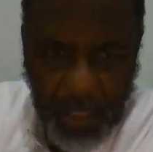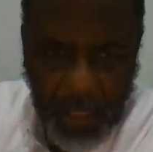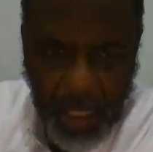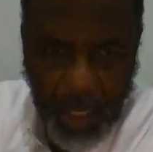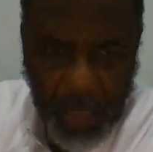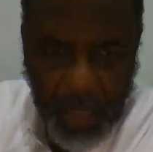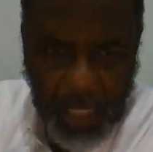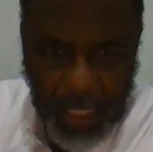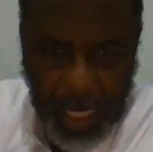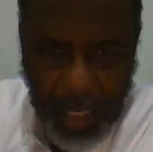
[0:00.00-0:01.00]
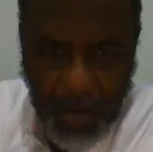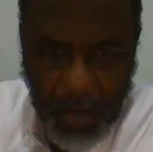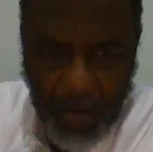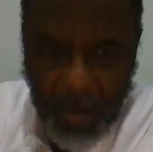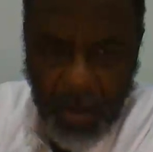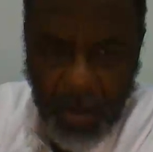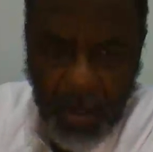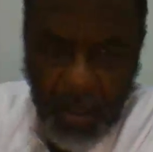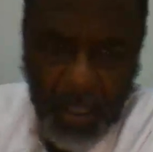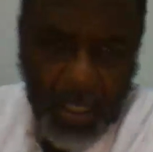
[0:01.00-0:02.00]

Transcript: Here he's saying, this is a